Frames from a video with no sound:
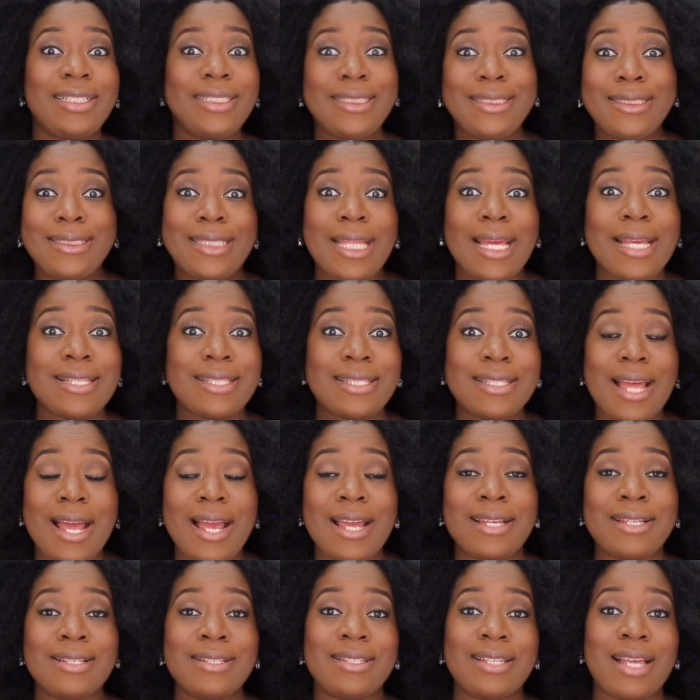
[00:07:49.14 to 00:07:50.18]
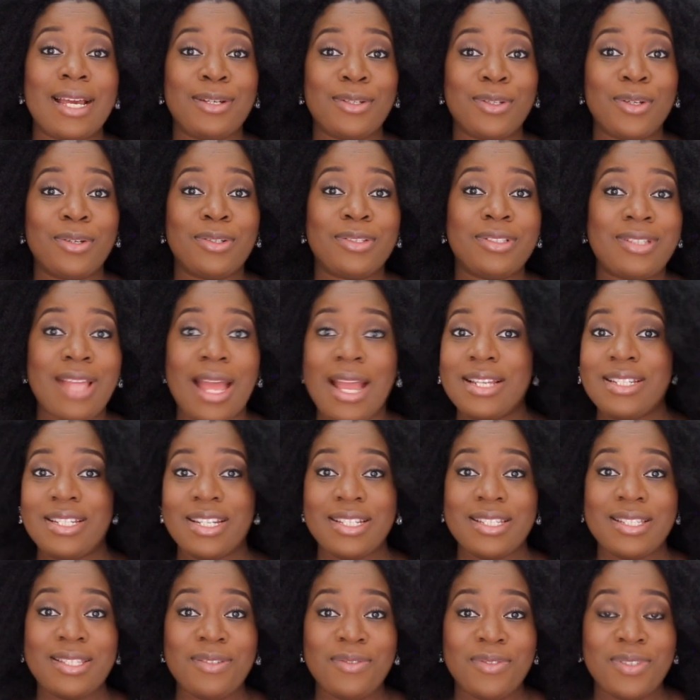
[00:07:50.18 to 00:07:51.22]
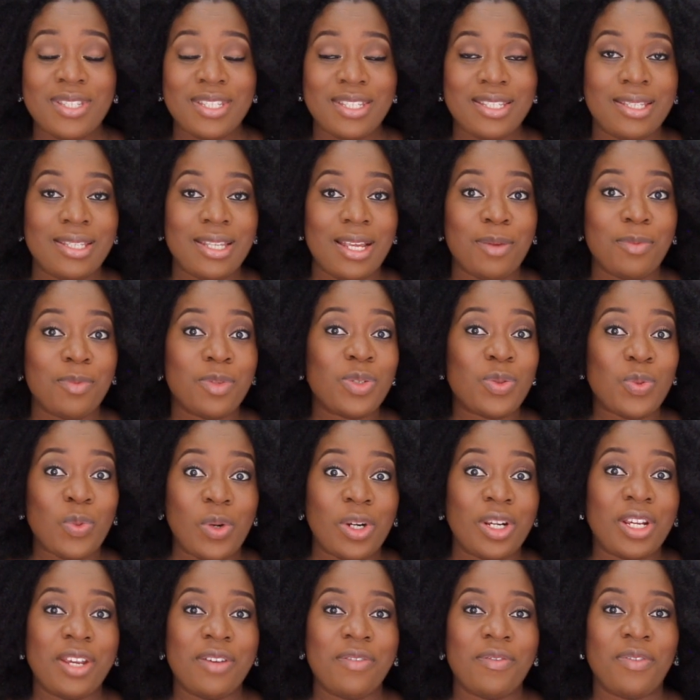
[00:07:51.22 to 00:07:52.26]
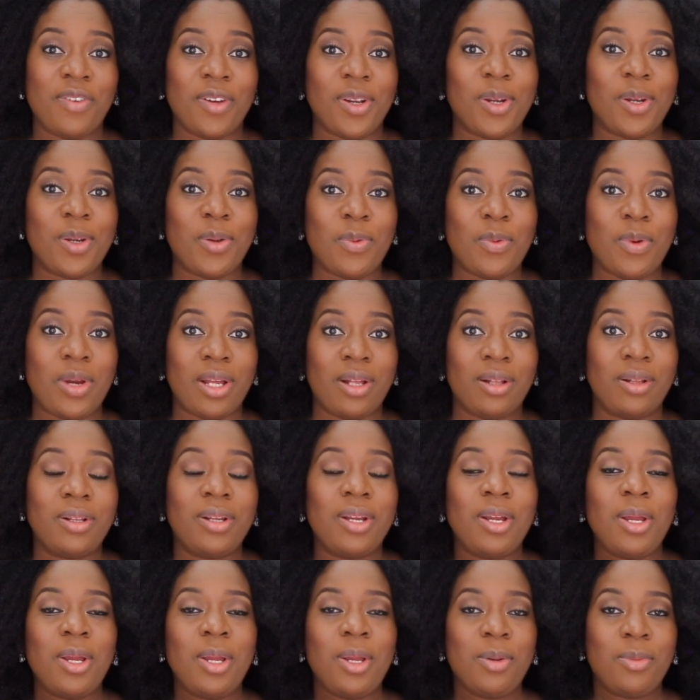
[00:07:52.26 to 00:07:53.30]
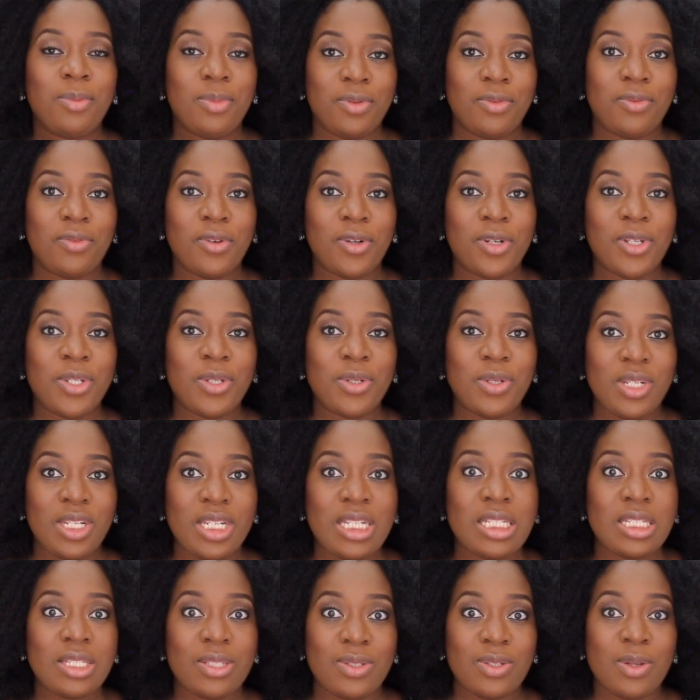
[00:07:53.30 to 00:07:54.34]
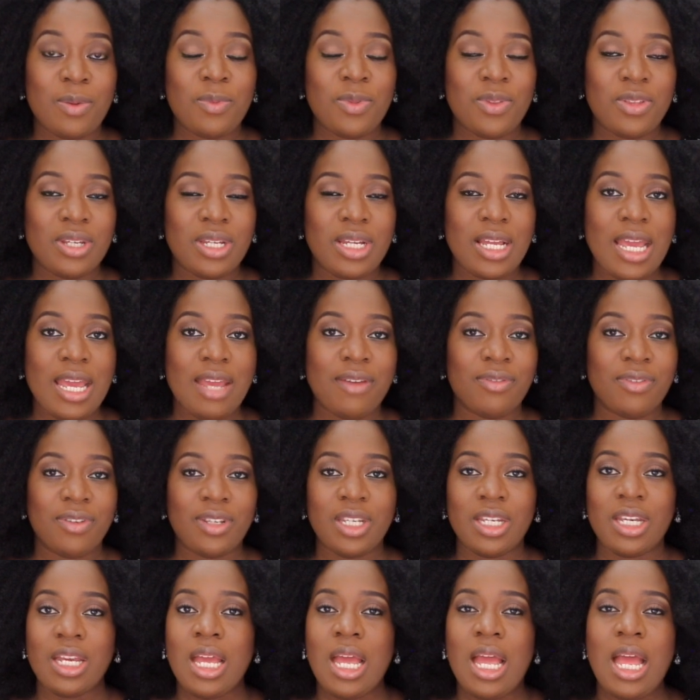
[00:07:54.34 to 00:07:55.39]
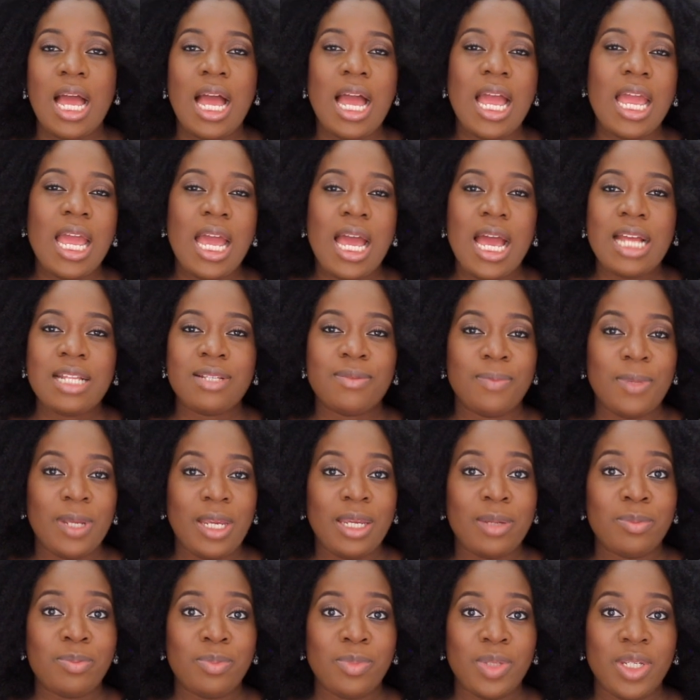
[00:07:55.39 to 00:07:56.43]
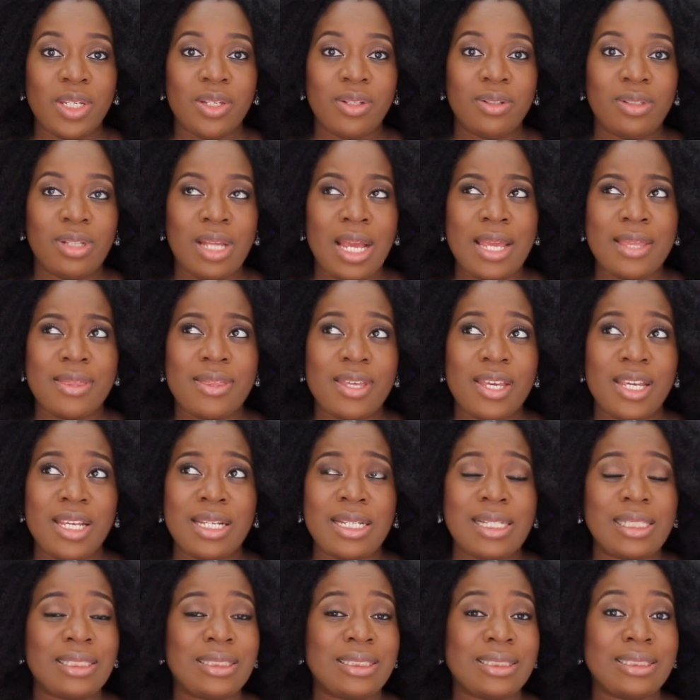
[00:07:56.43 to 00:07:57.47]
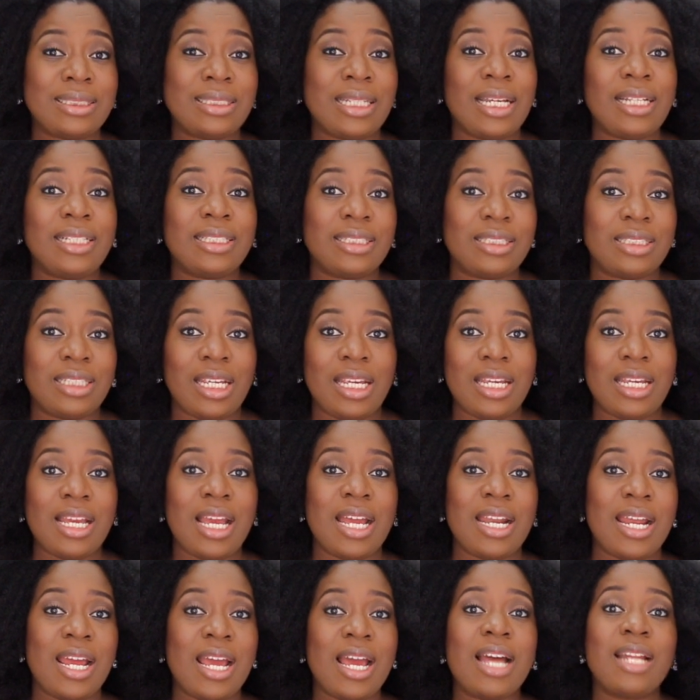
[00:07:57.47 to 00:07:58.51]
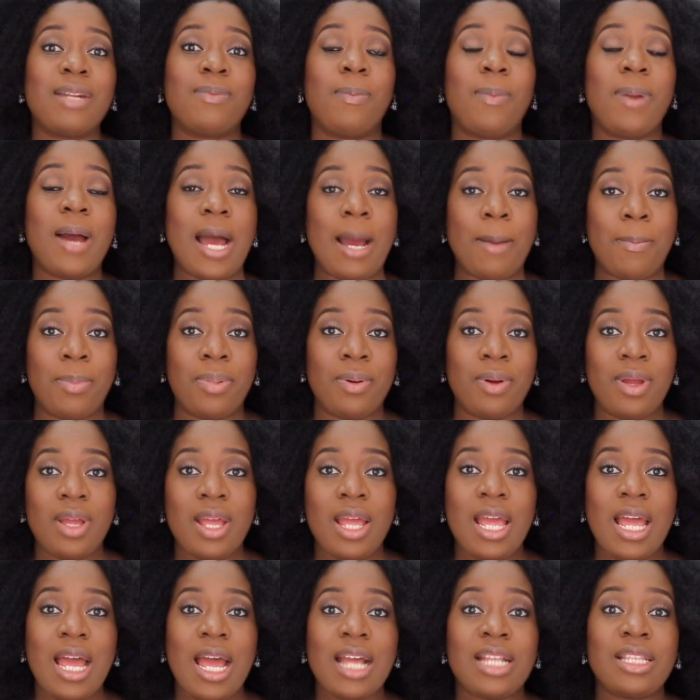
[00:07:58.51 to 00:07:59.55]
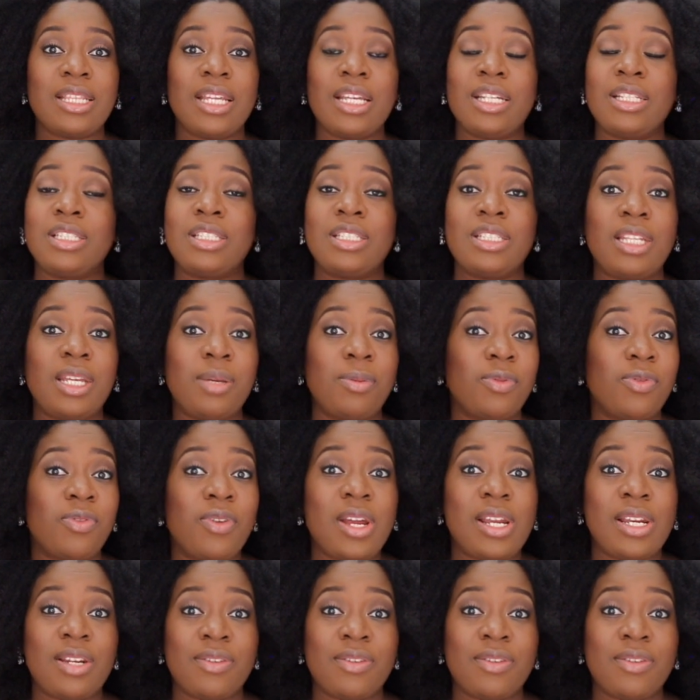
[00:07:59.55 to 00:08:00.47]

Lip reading: intestines and your digestive system is working very well before you eat something heavy. I had a meal, I think, the next day, and I had pap. And then the day before